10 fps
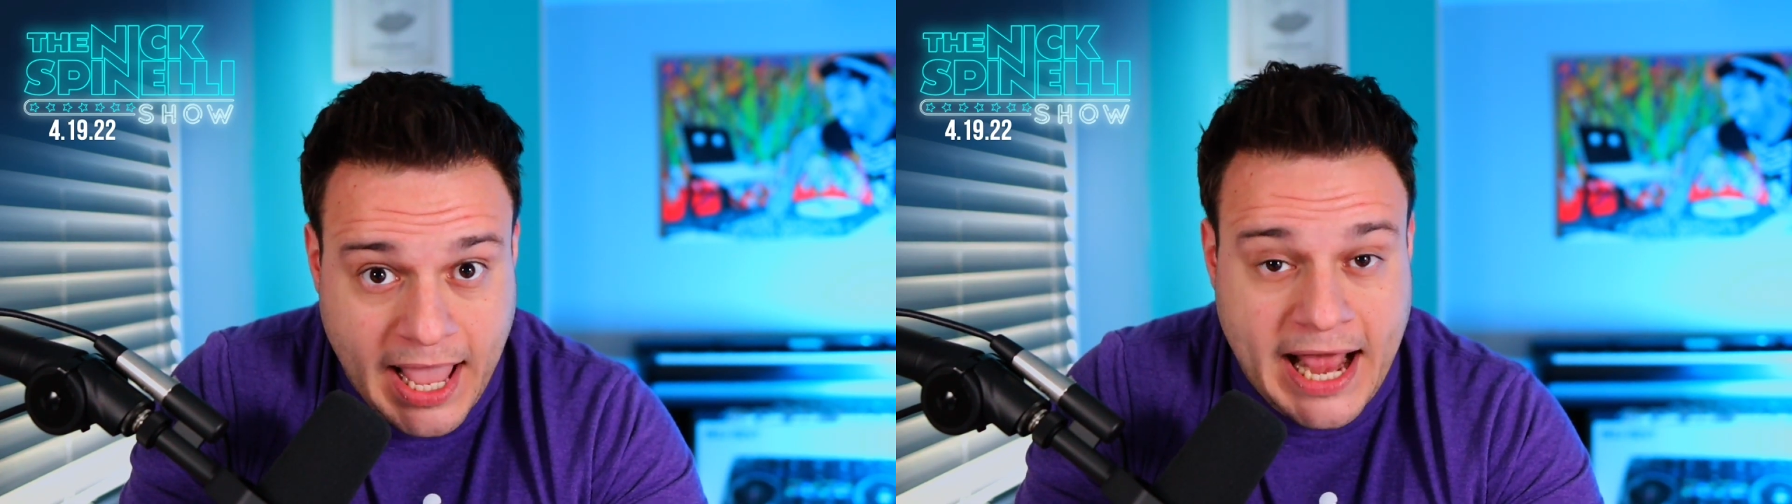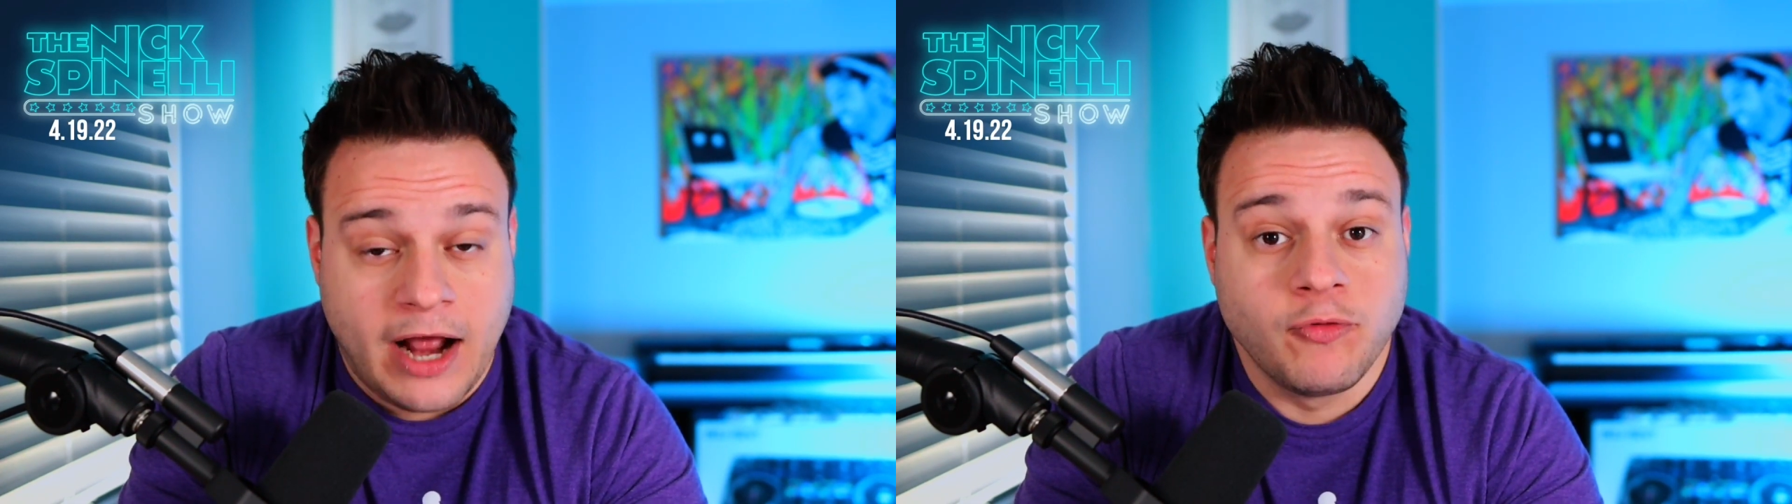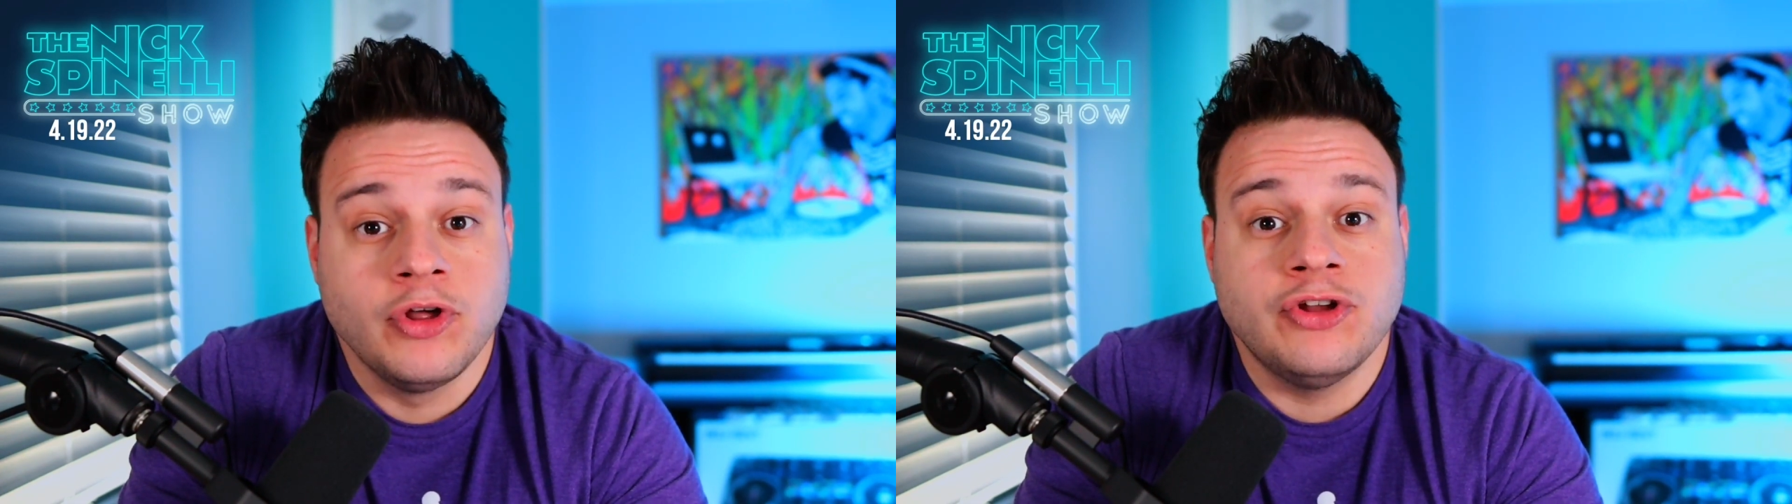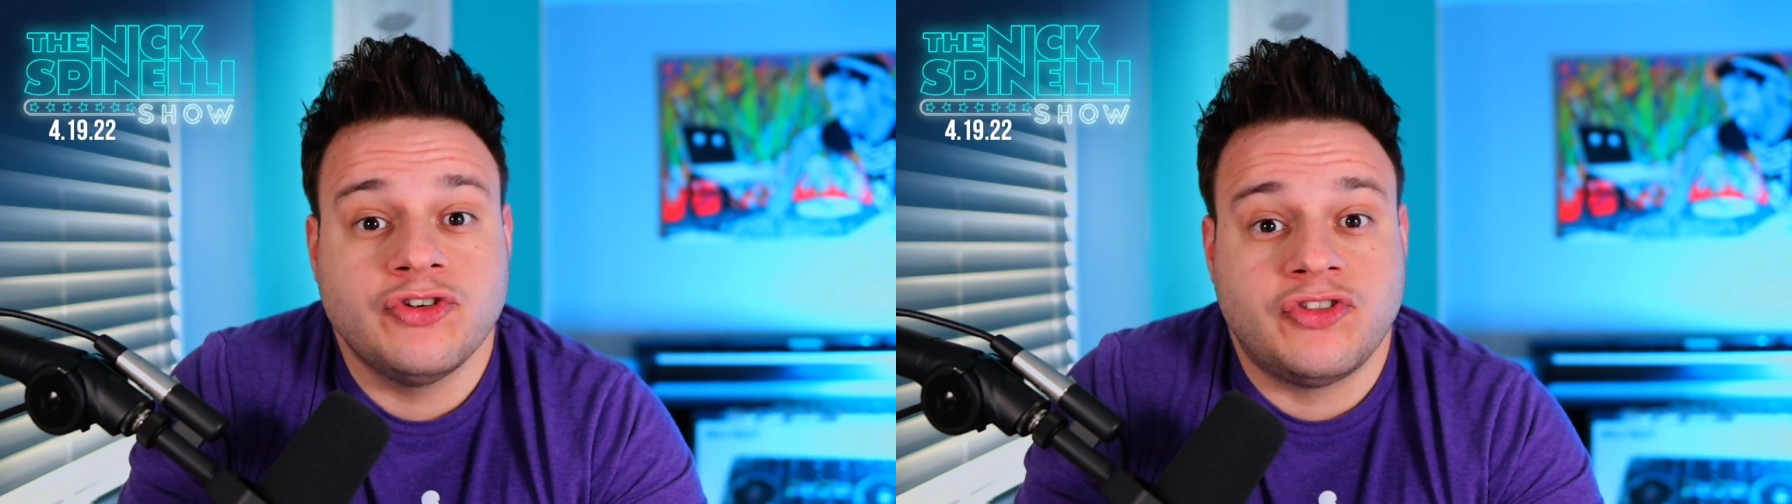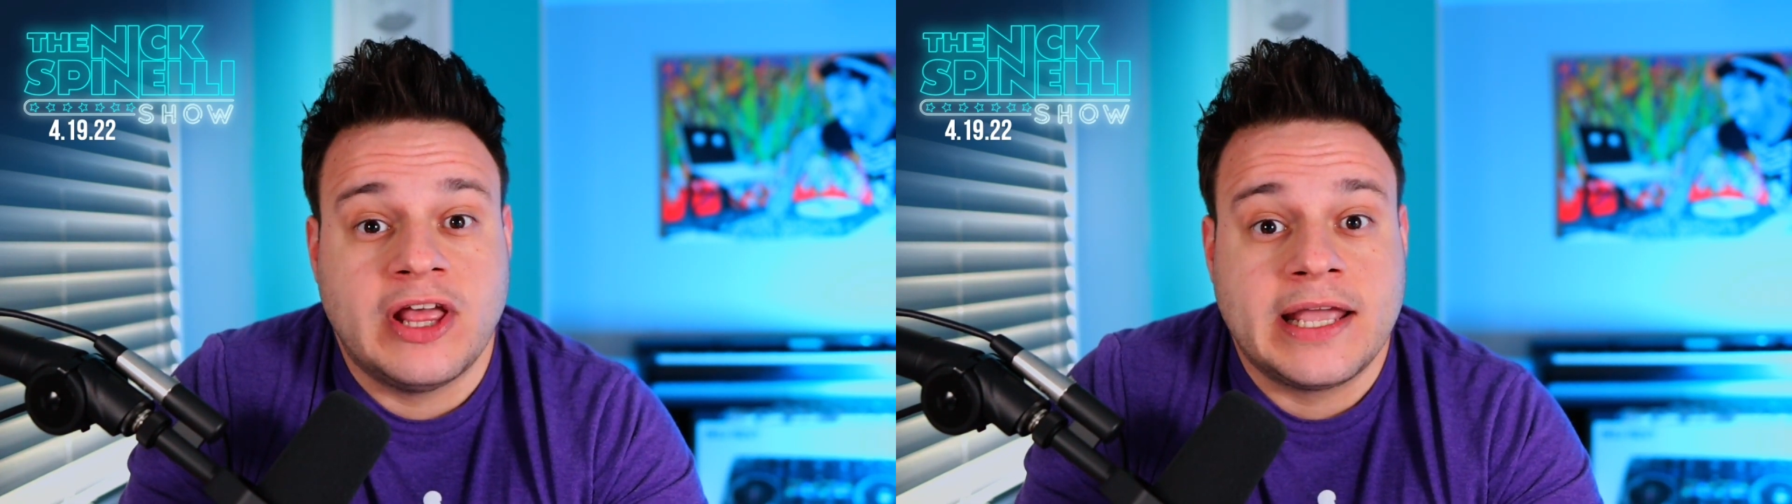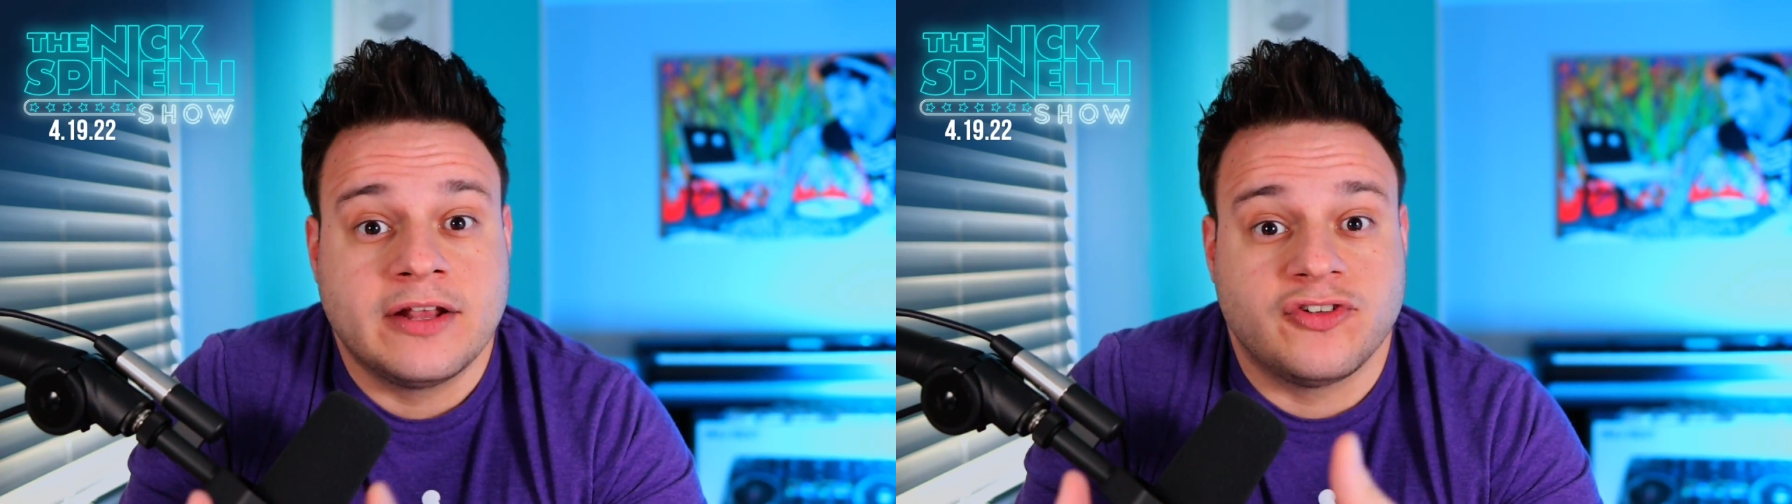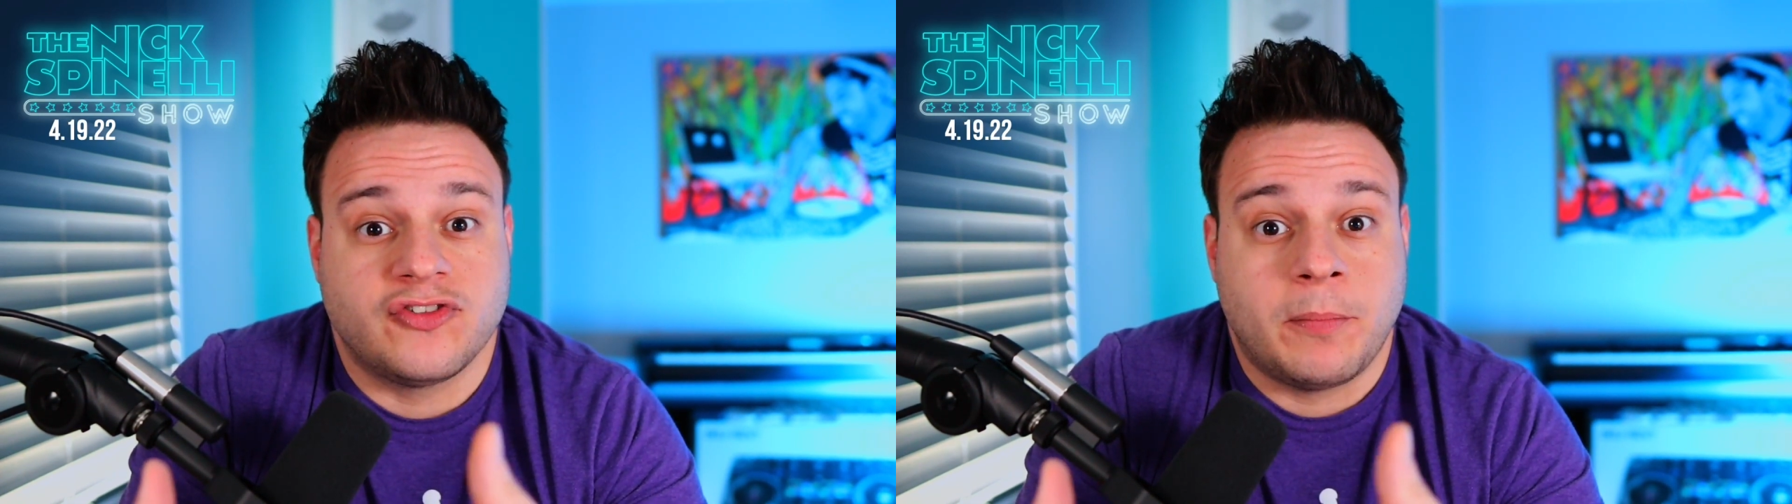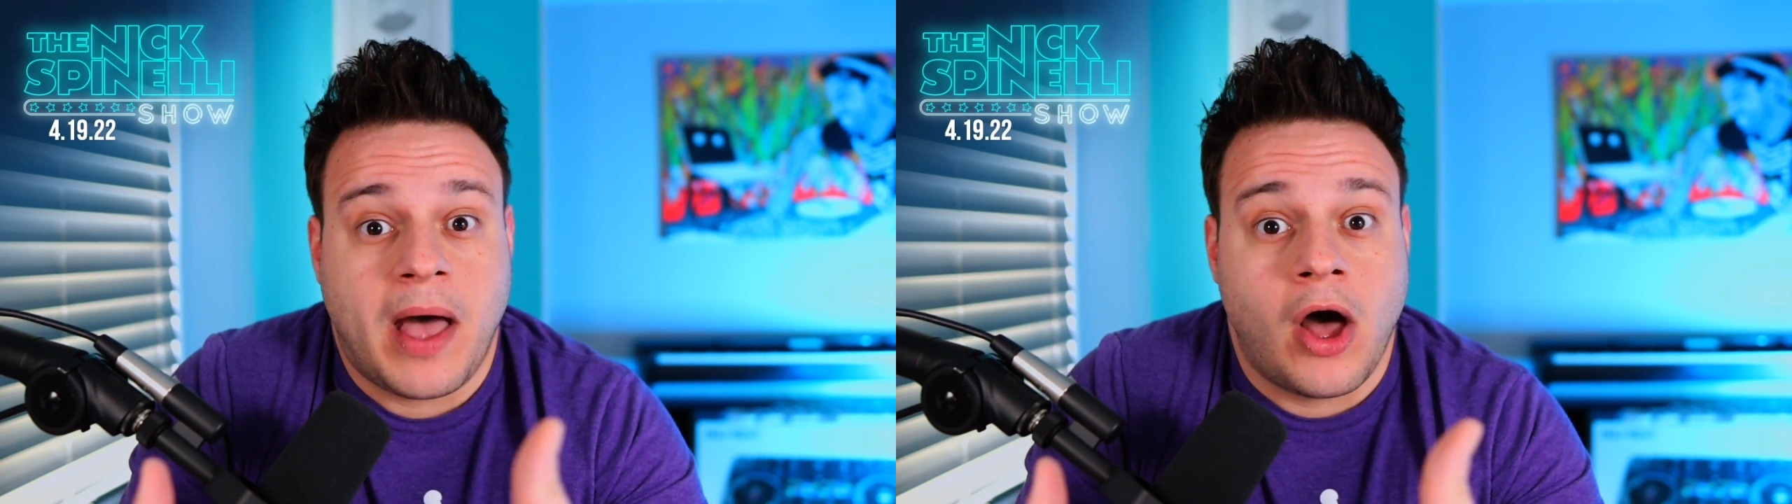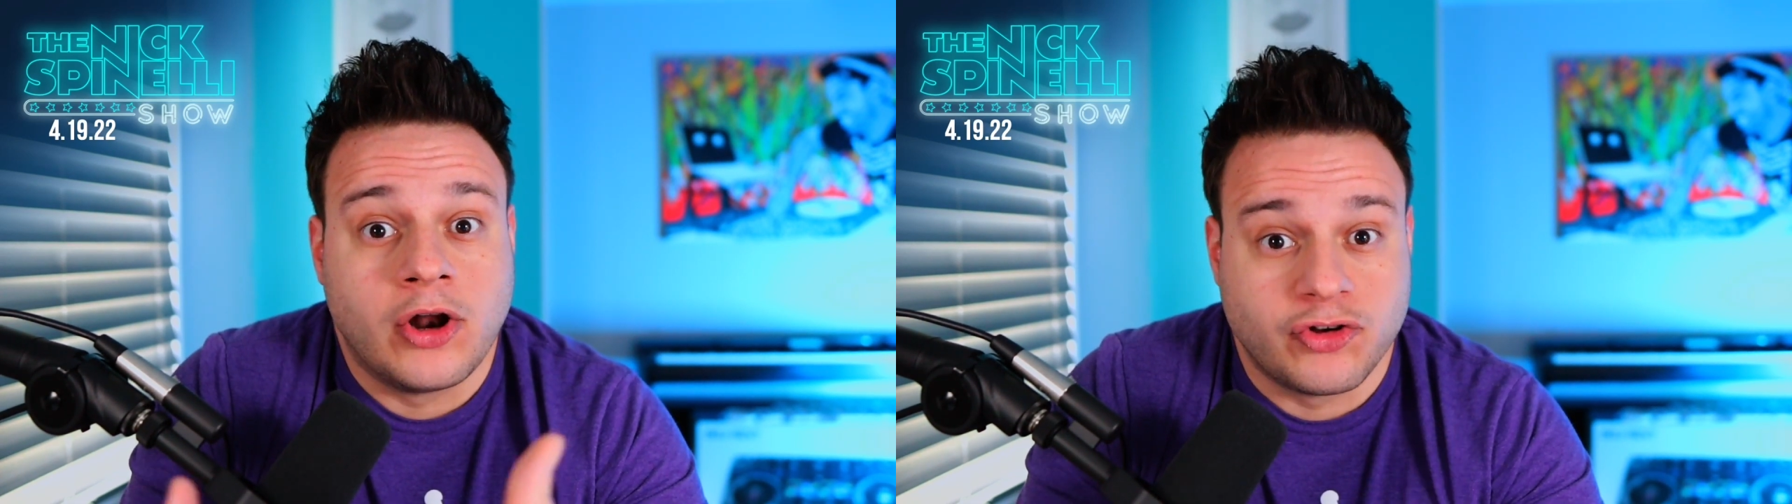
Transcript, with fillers: And I really just think it's just about